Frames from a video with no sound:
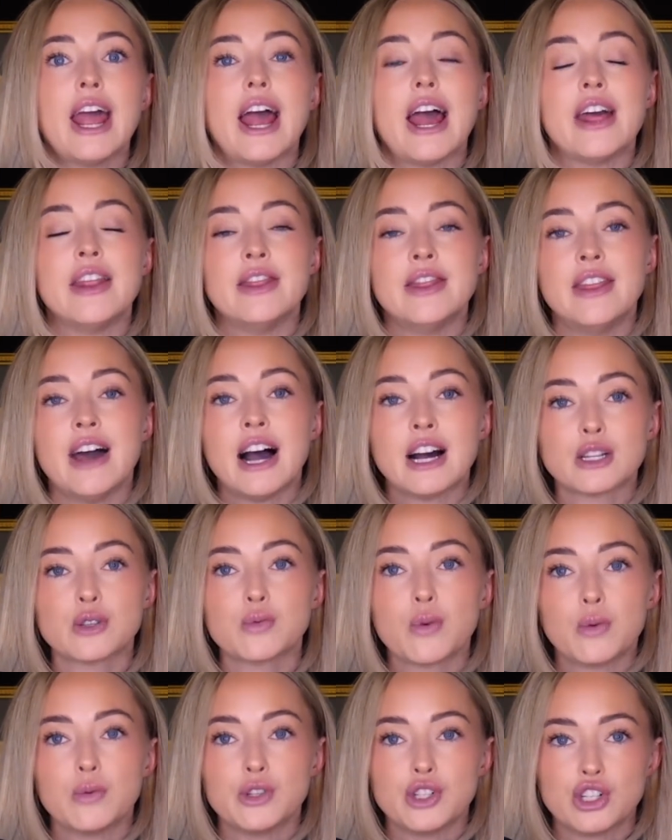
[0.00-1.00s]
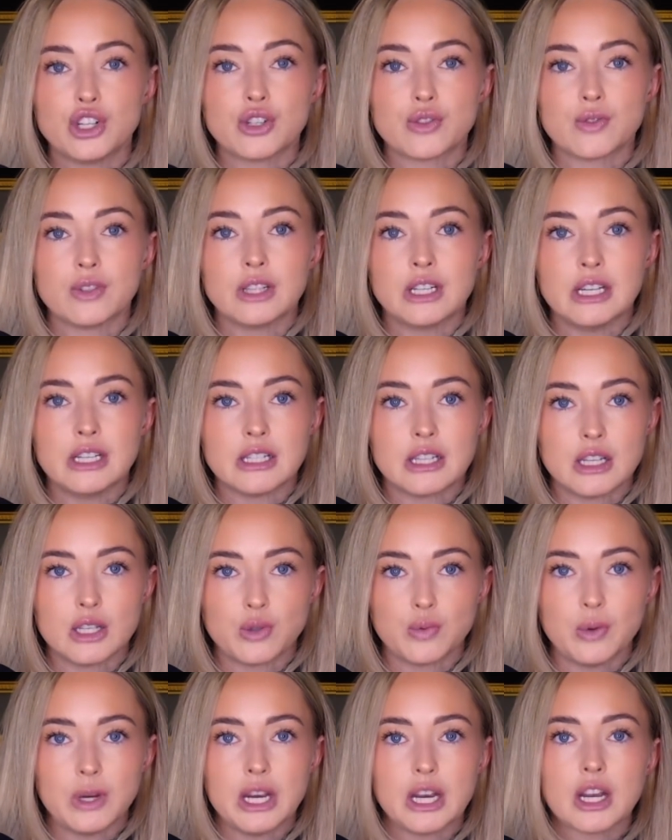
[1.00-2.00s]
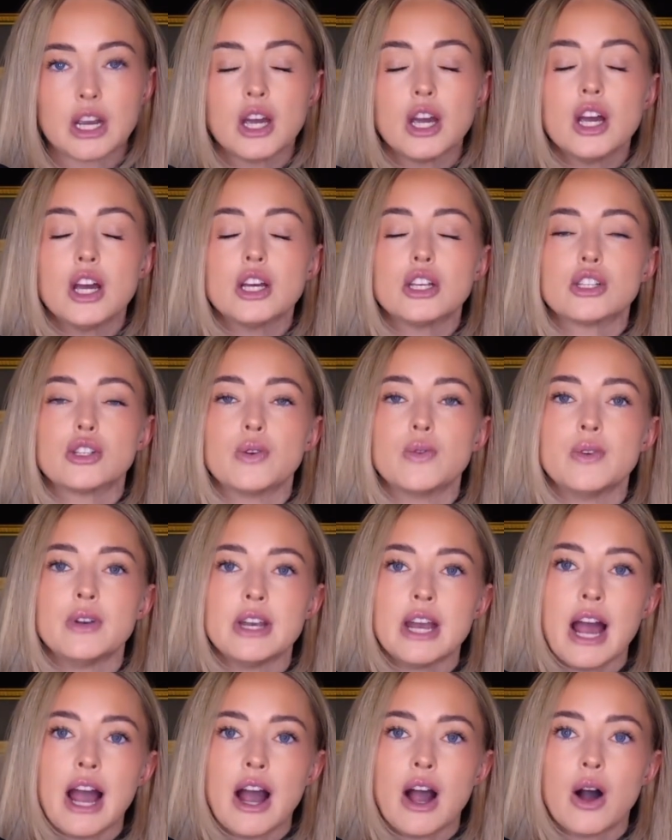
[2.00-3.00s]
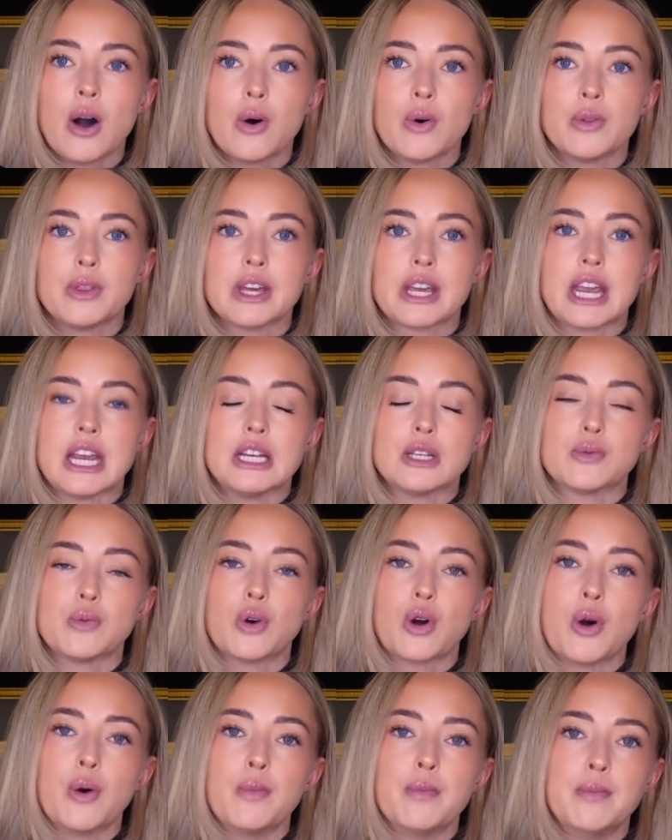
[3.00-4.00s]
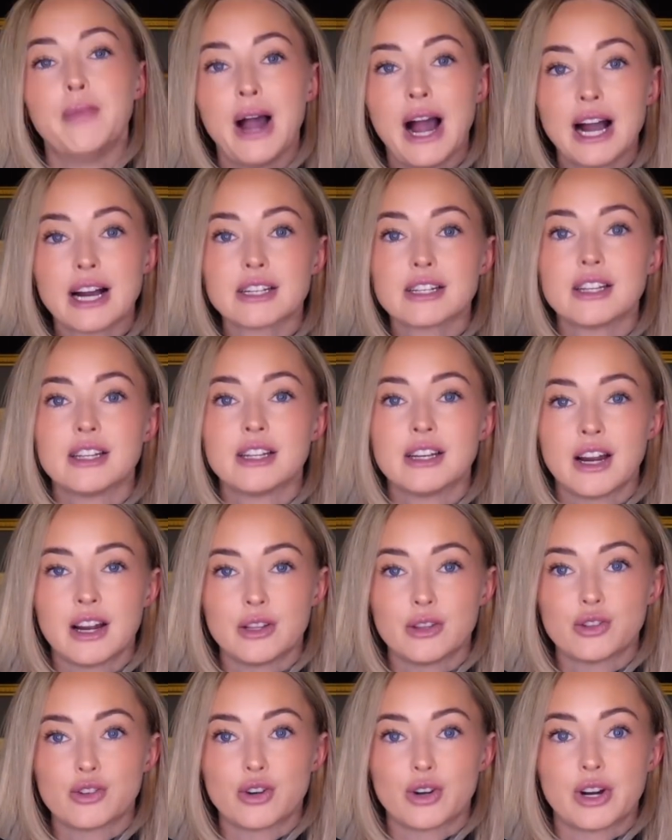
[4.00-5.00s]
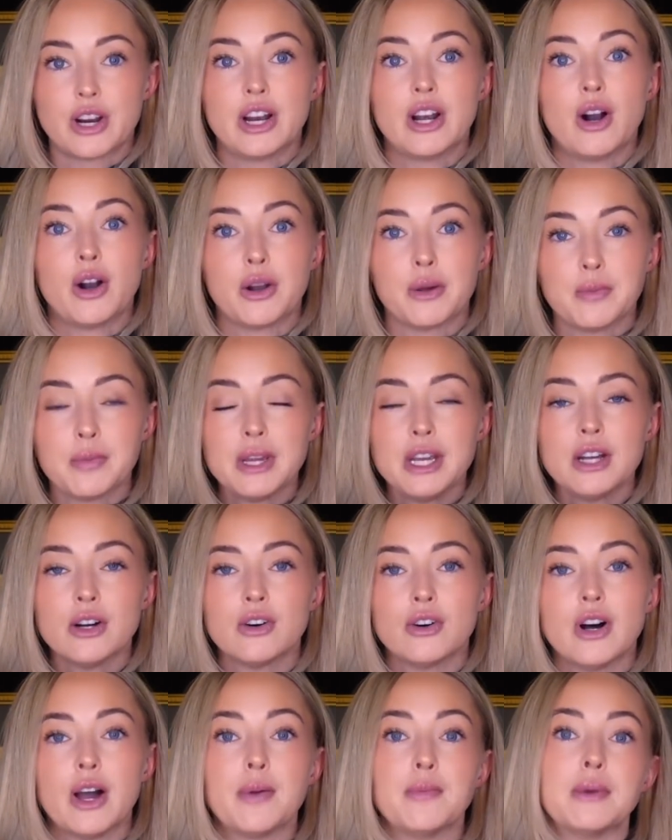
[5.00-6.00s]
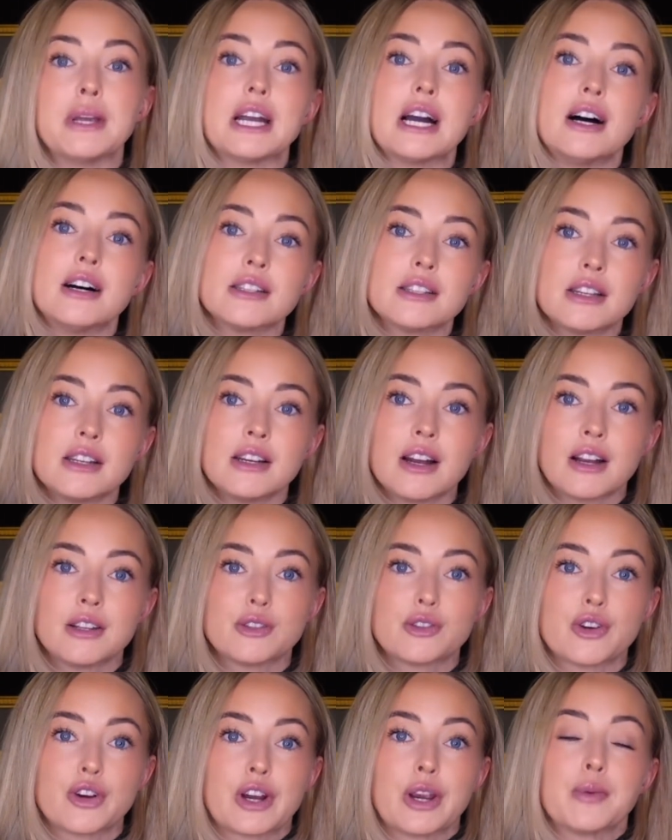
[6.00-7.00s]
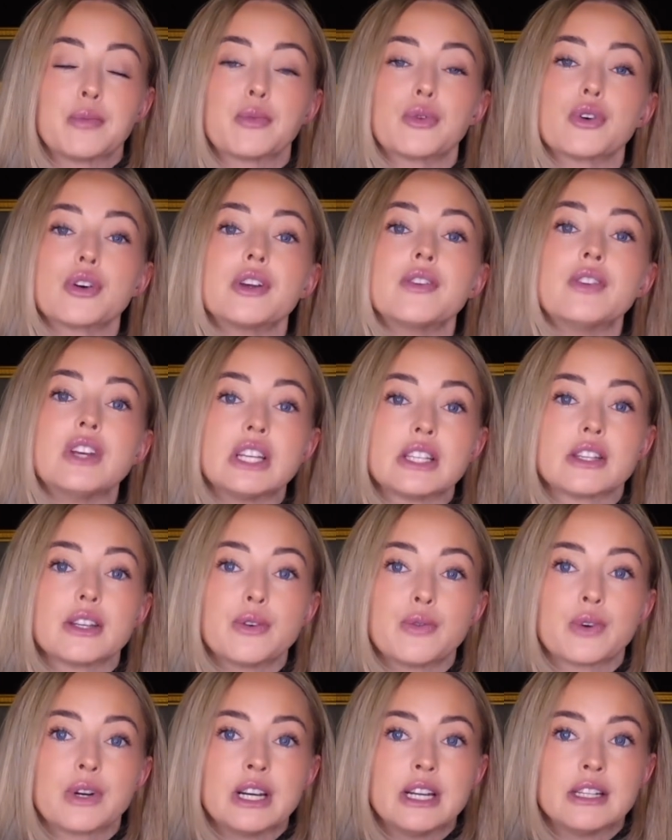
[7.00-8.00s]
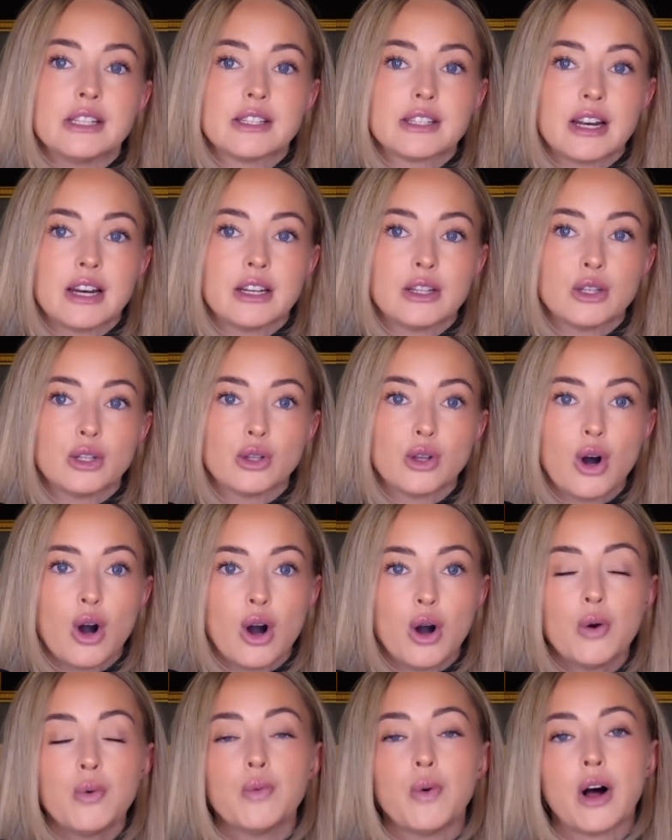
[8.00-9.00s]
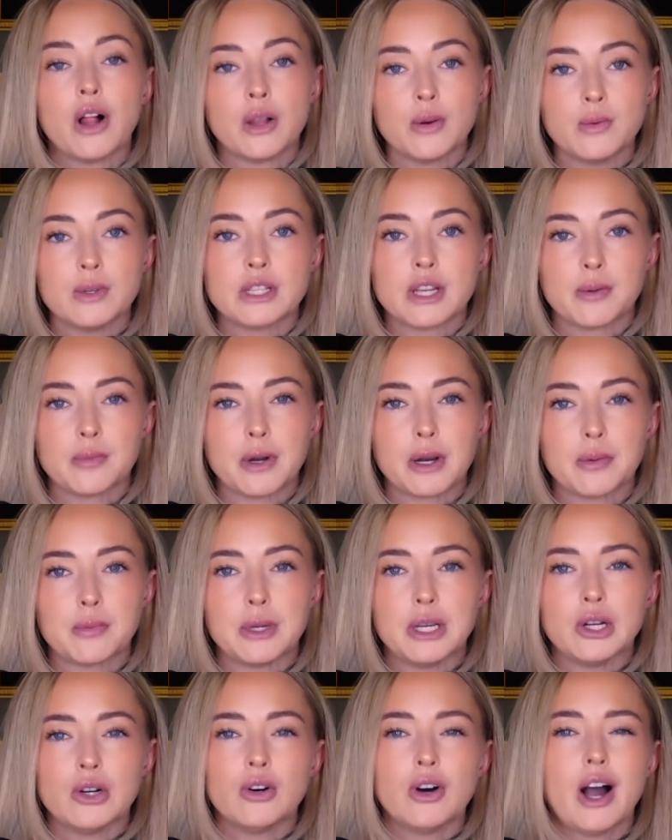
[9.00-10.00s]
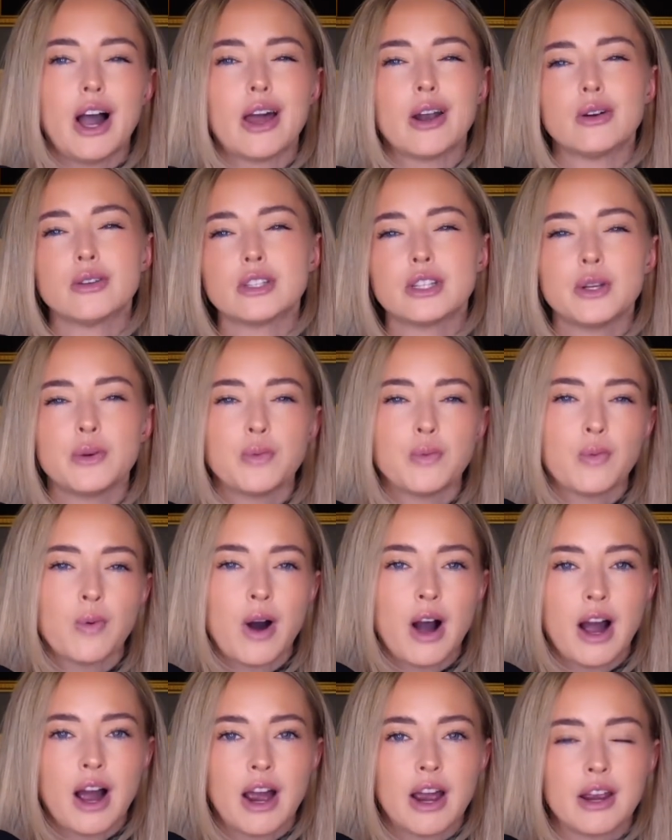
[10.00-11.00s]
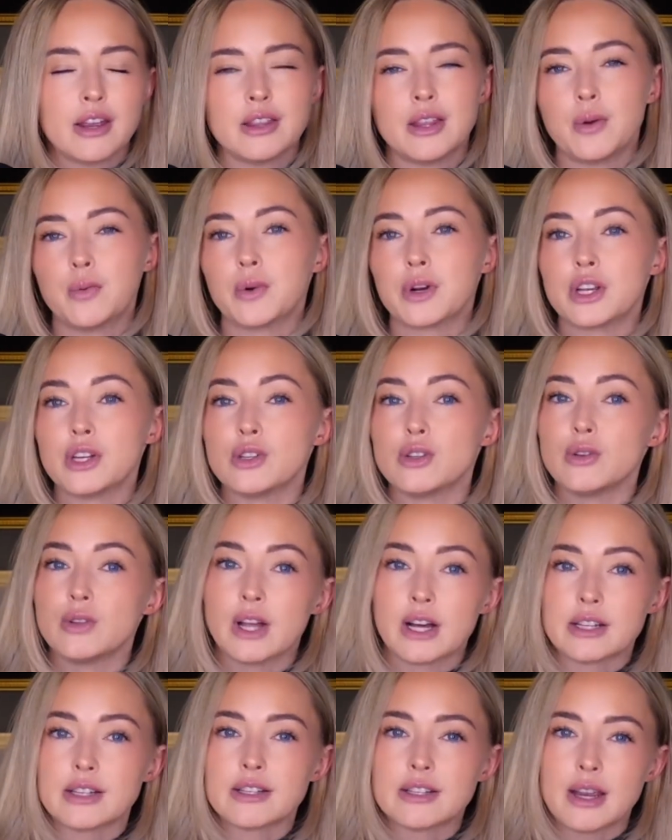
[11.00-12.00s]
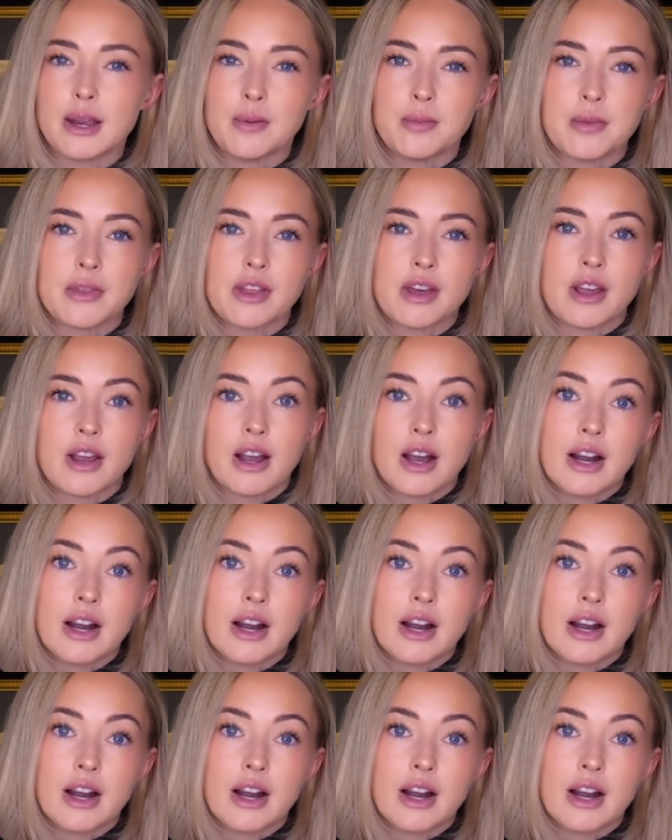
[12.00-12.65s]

And that's what was just released this week. So now the case will go back to the Ninth Circuit on appeal. And because the Ninth Circuit previously reinstated the law while it was up on appeal, I don't see why they wouldn't do that same thing